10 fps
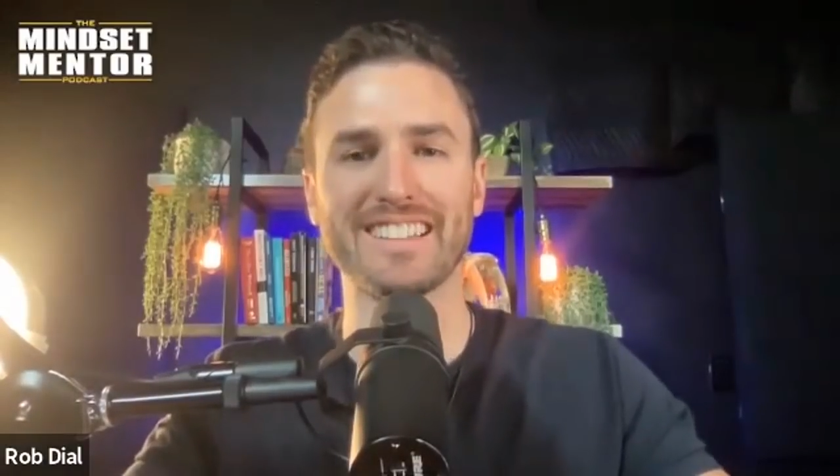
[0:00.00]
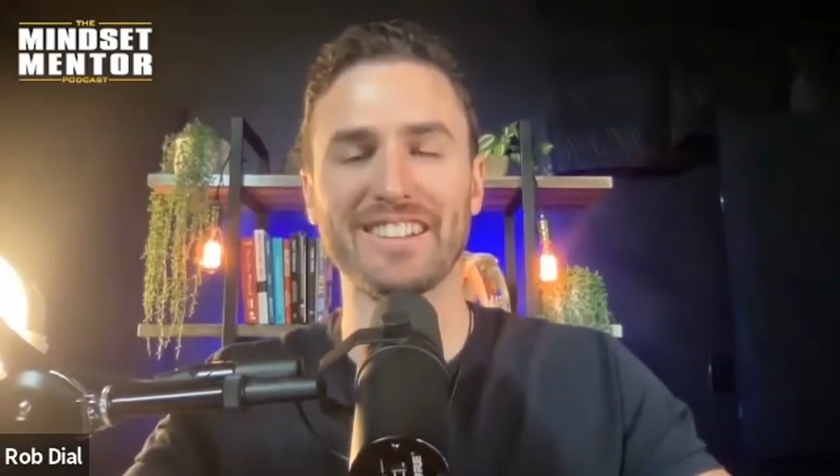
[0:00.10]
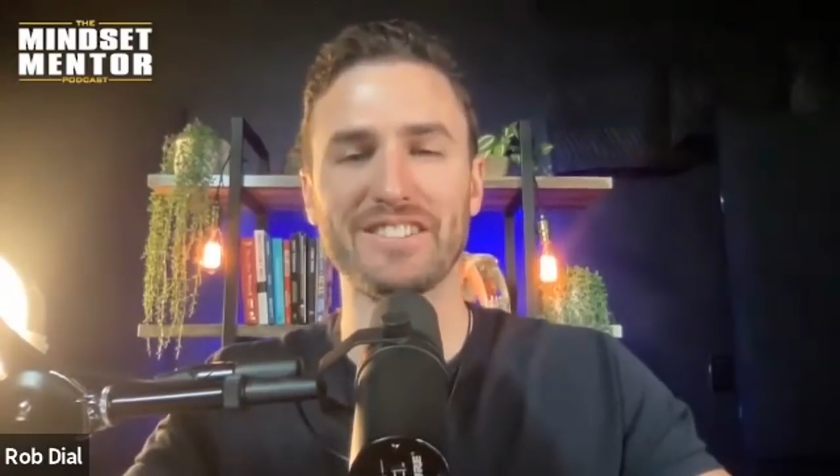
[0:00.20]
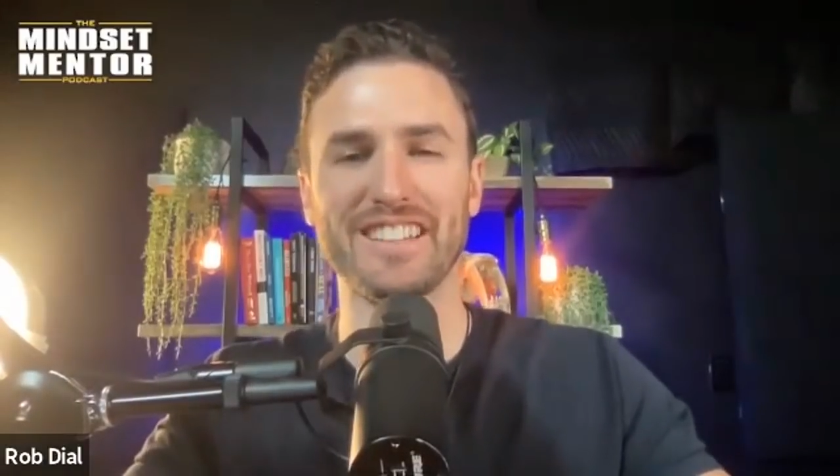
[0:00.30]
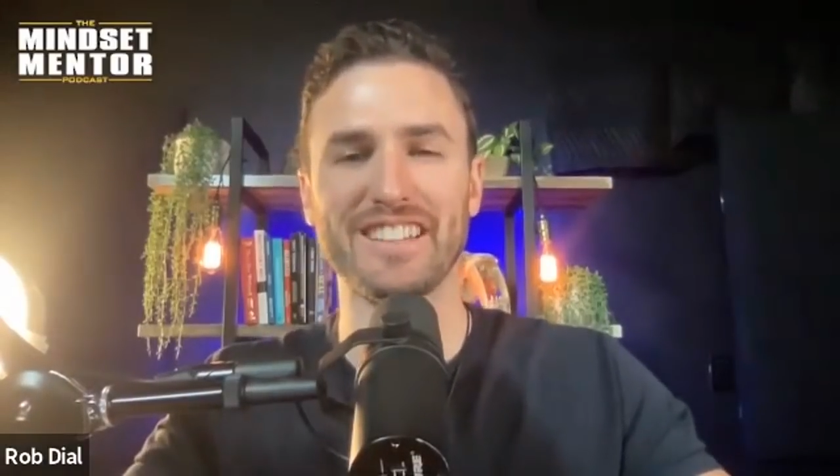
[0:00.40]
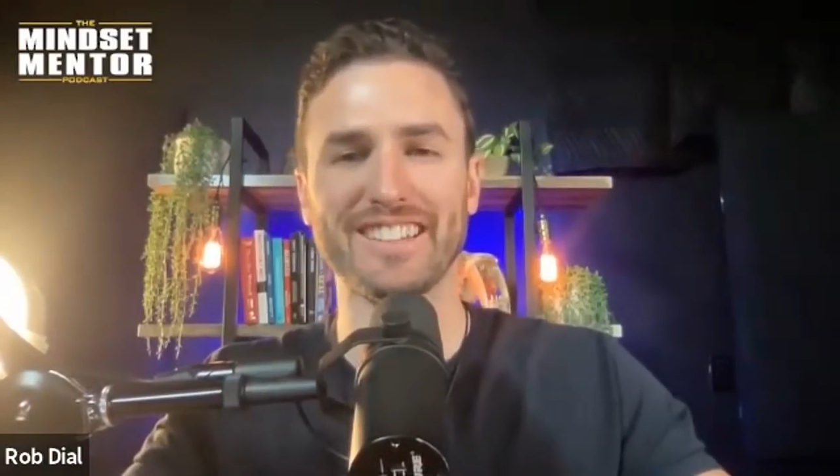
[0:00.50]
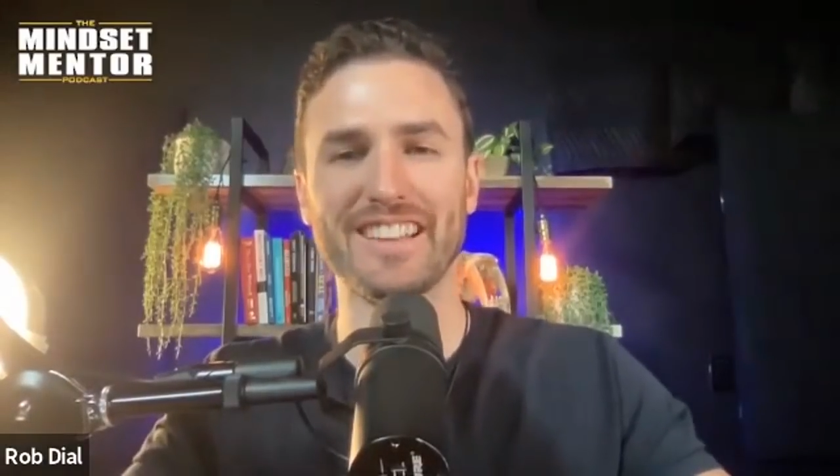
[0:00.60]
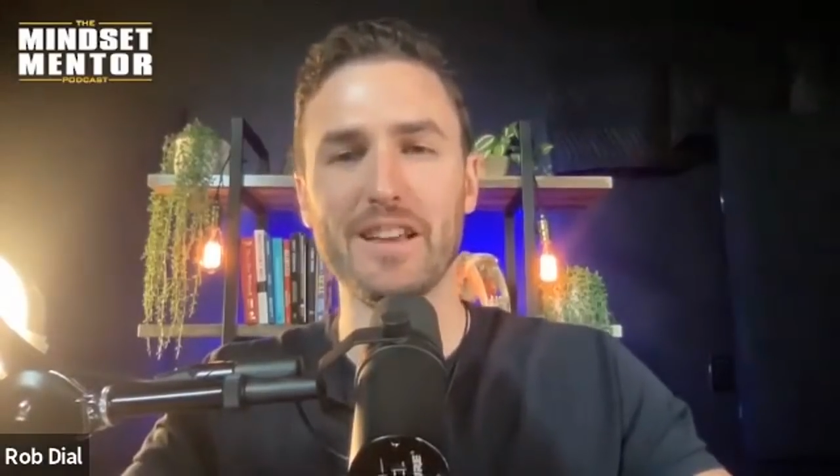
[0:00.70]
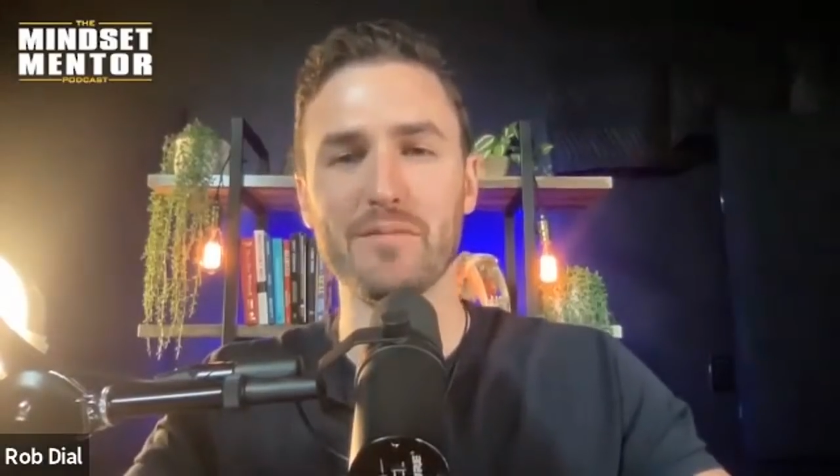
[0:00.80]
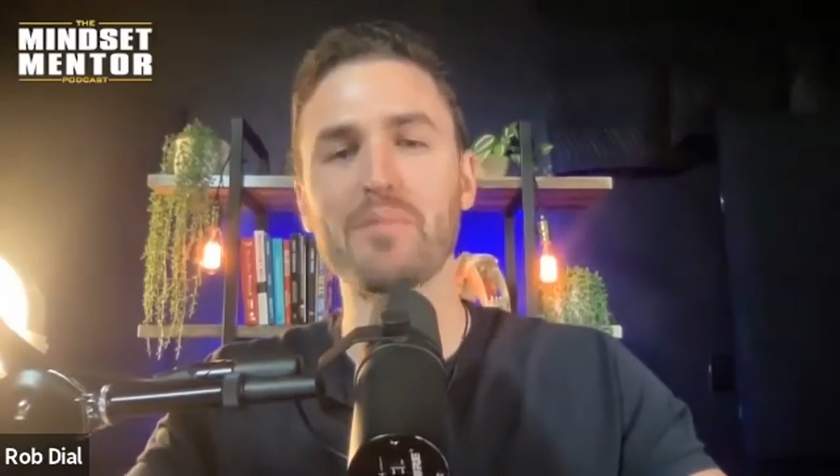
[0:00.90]
that actually
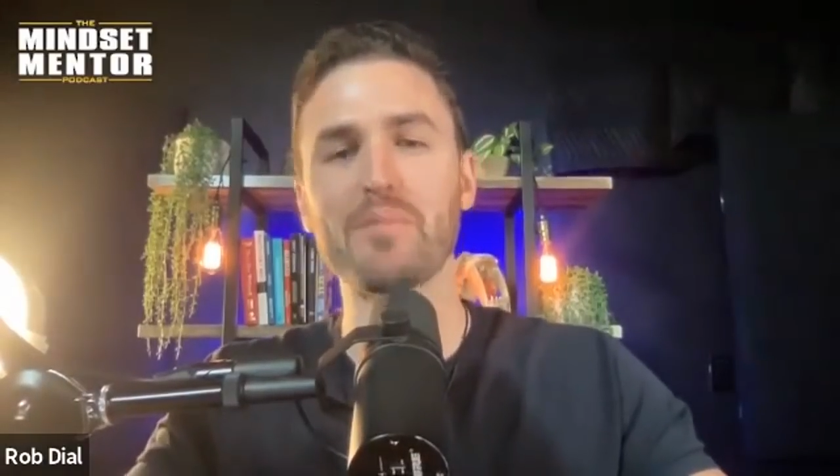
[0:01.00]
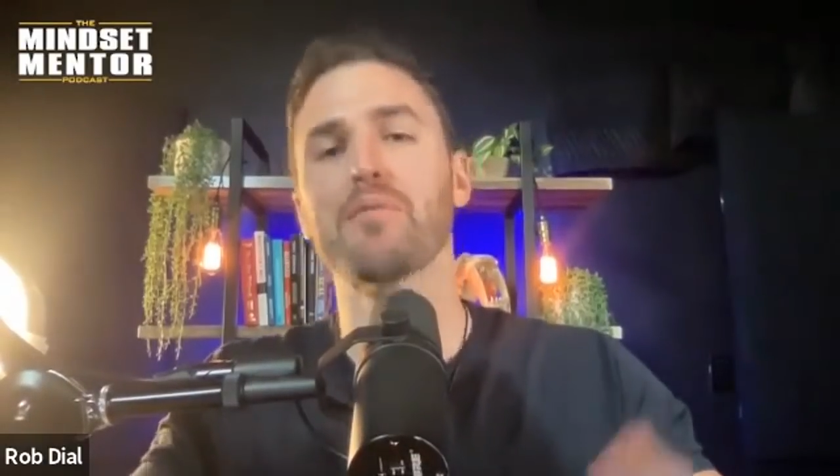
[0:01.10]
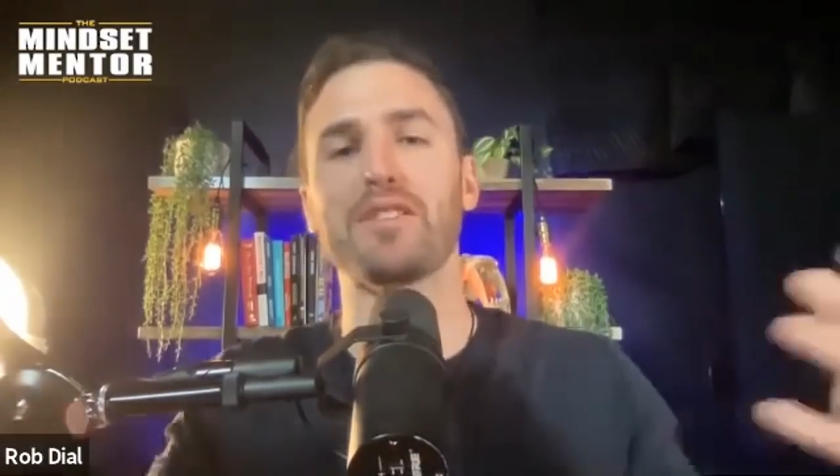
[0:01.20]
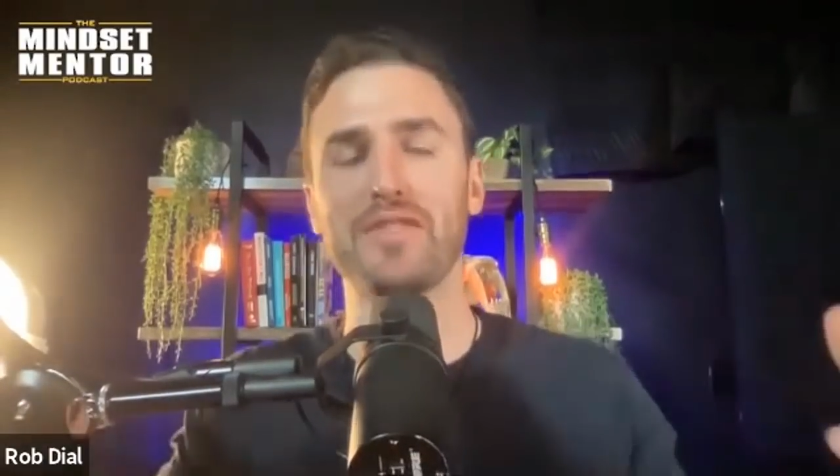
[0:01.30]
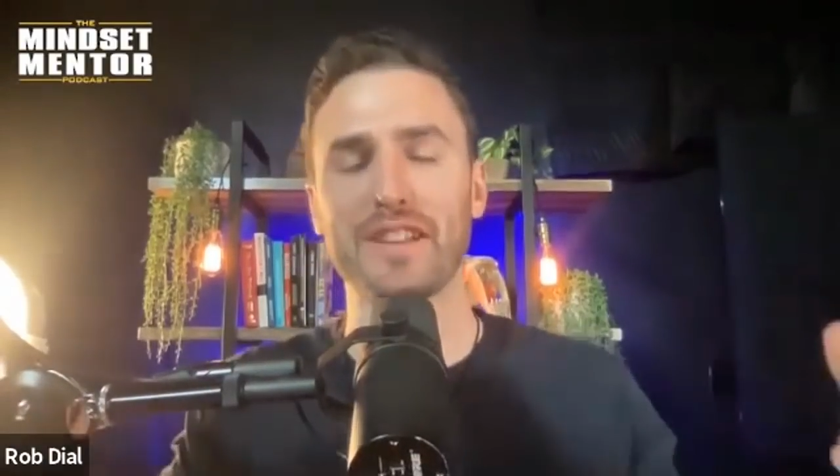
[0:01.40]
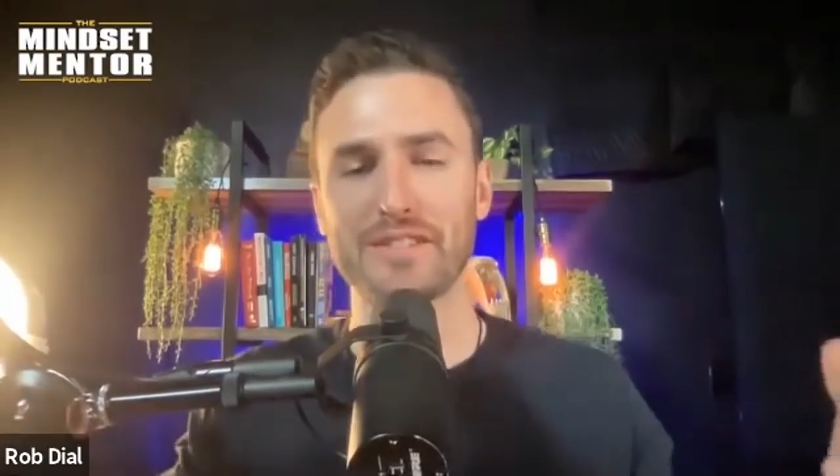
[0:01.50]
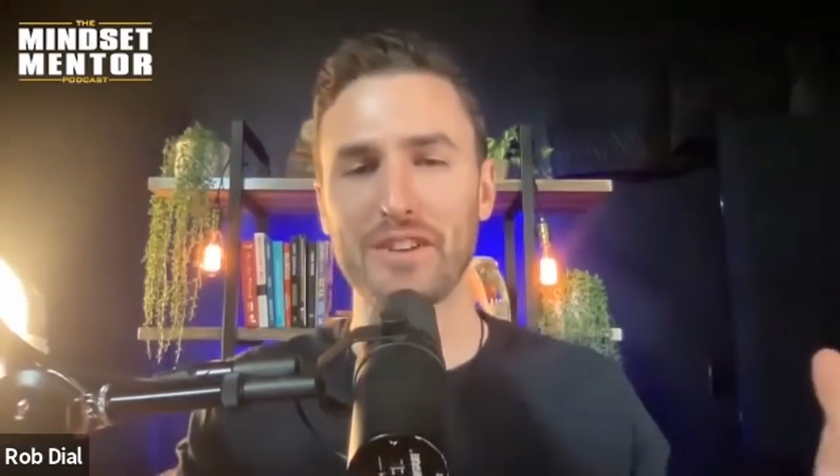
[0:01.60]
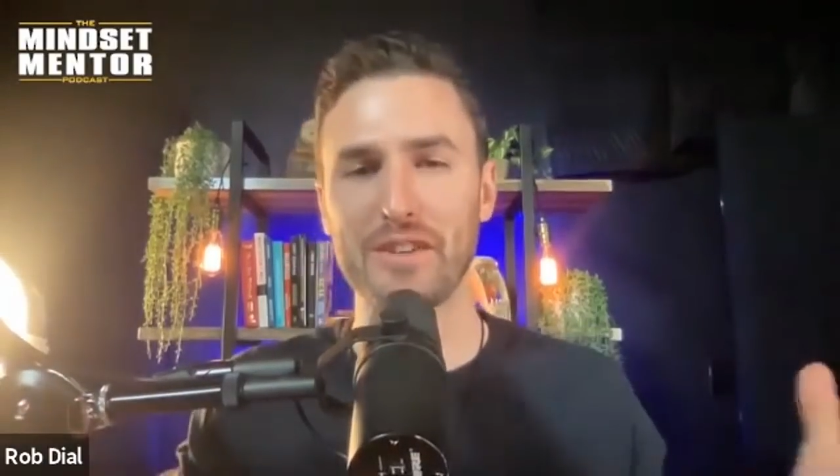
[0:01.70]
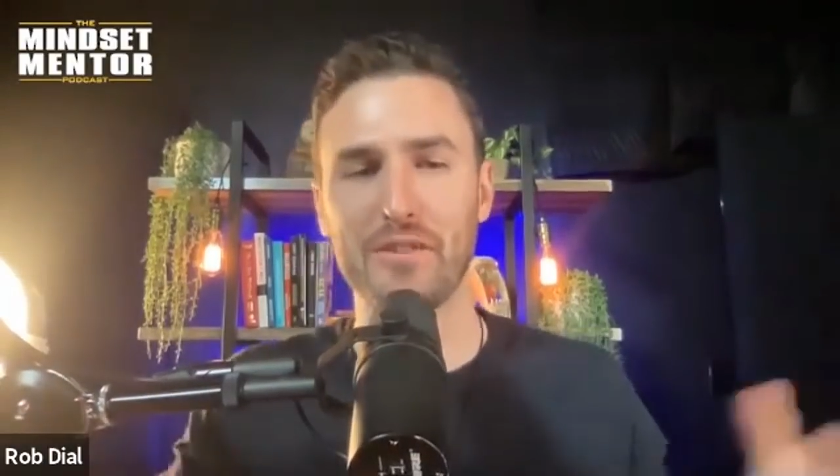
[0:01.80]
takes, but people want the fix all.